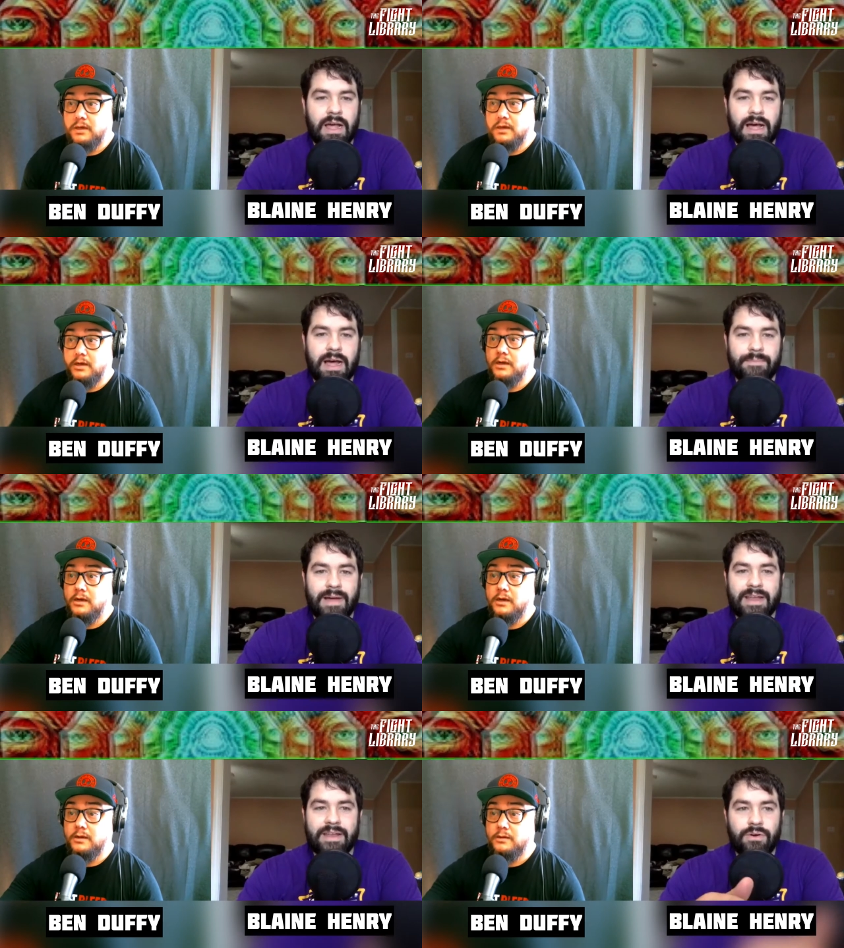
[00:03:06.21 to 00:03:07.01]
Speaker 1: Um,
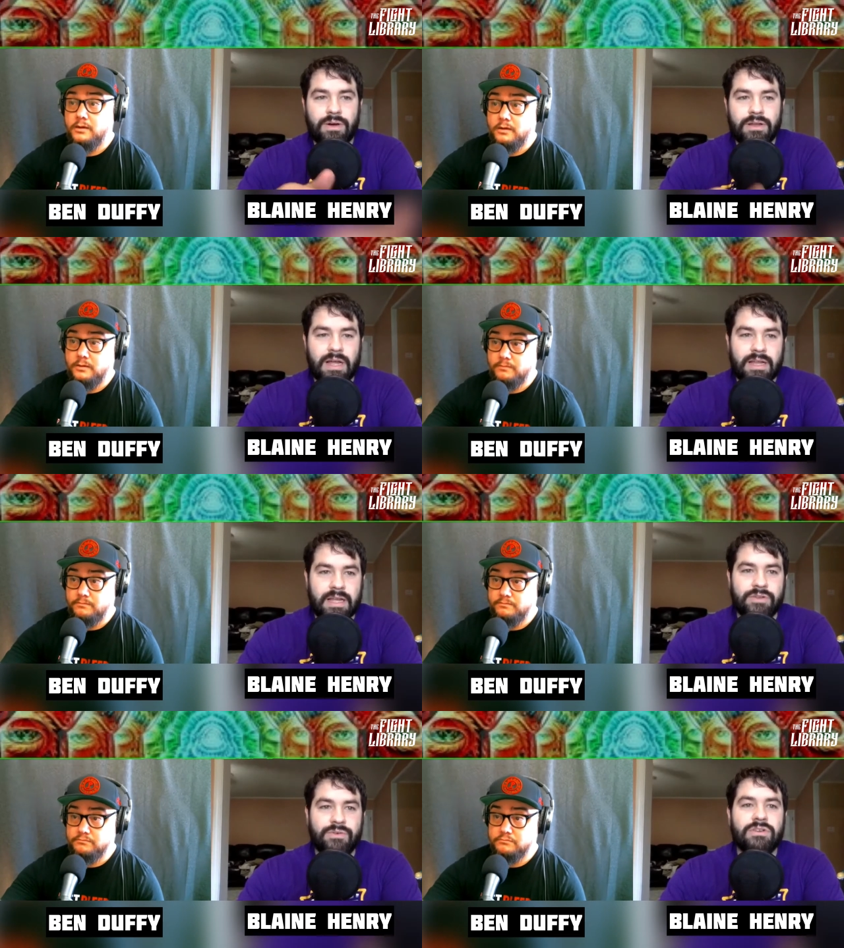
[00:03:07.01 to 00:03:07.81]
I know, I,
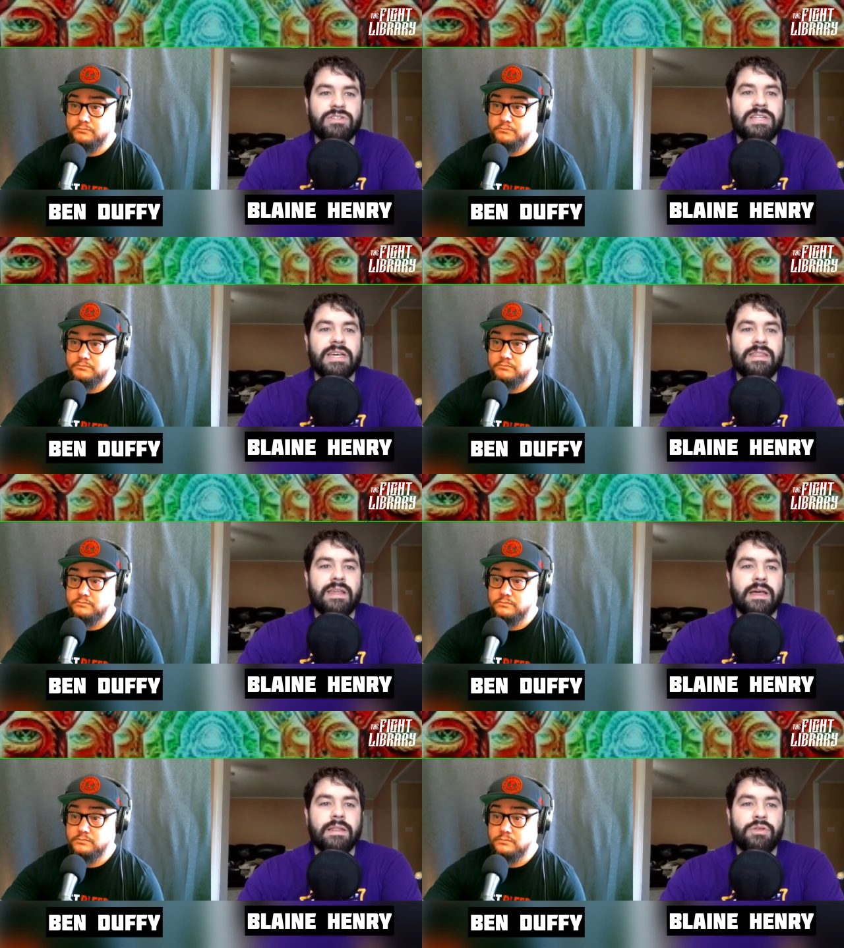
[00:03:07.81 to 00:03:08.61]
I, do understand
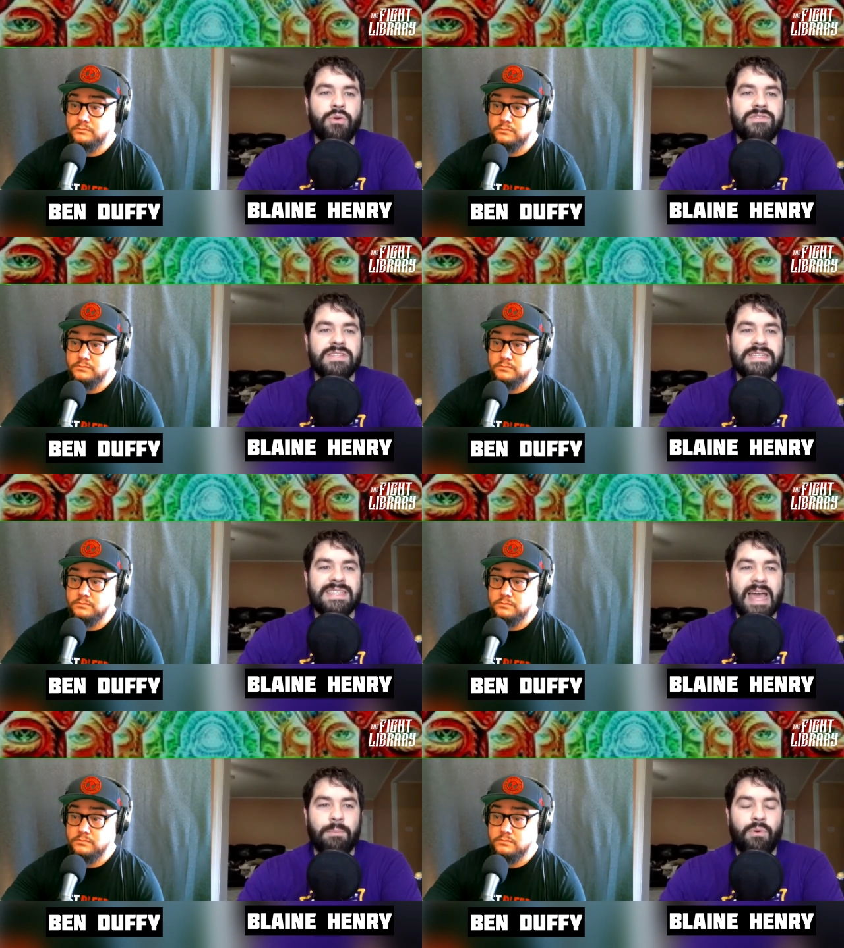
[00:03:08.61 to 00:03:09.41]
that the UFC has
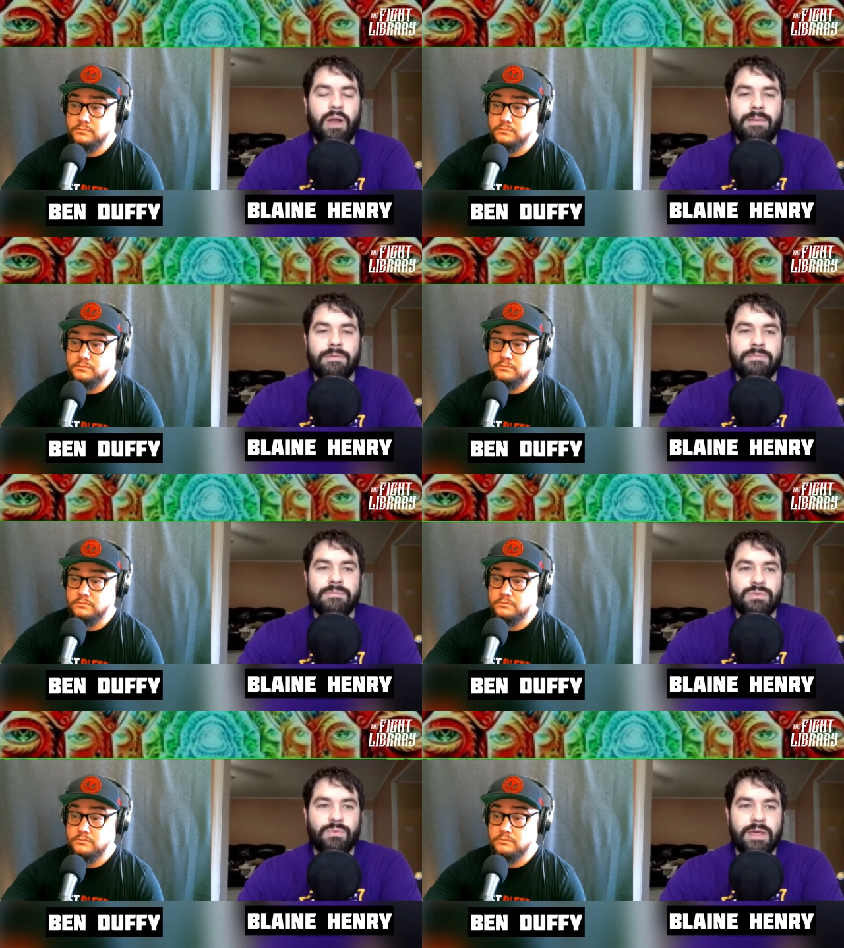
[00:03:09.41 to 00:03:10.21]
had
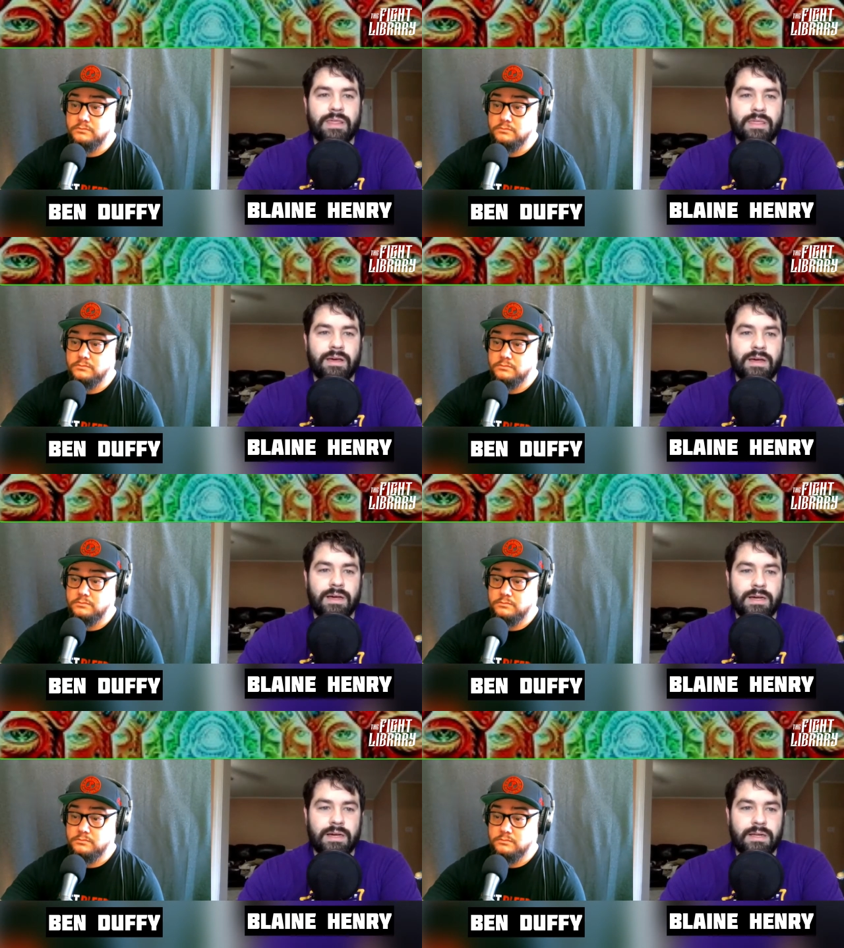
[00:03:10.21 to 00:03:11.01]
problems with,
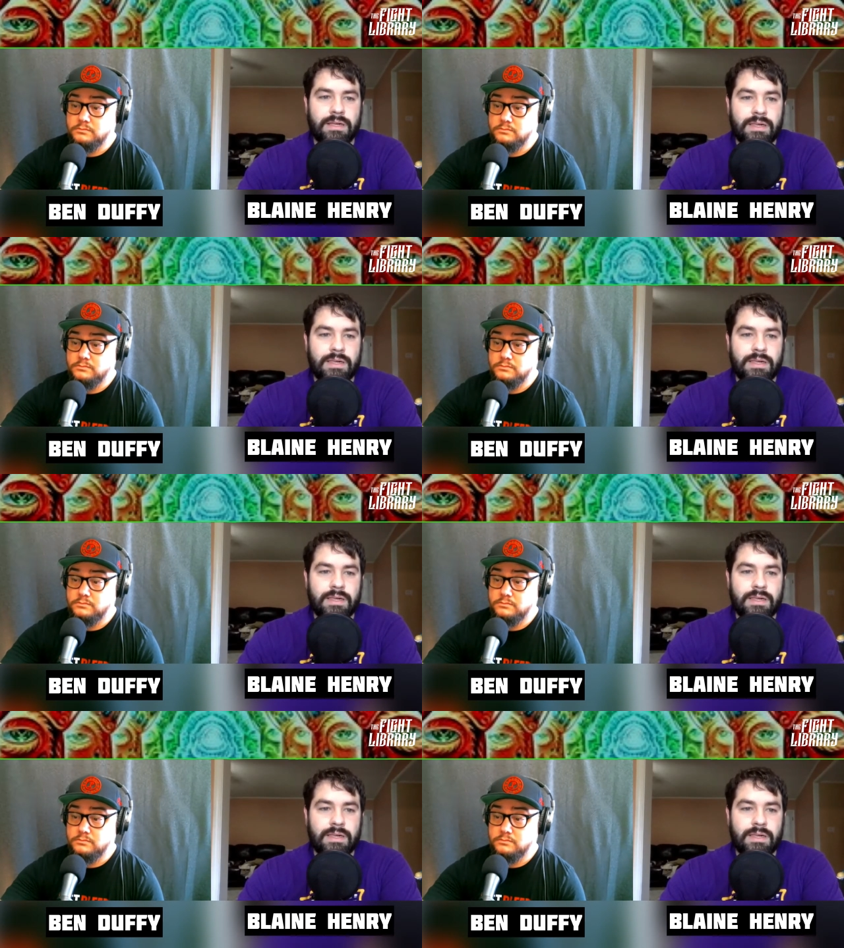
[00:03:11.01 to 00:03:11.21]
uh,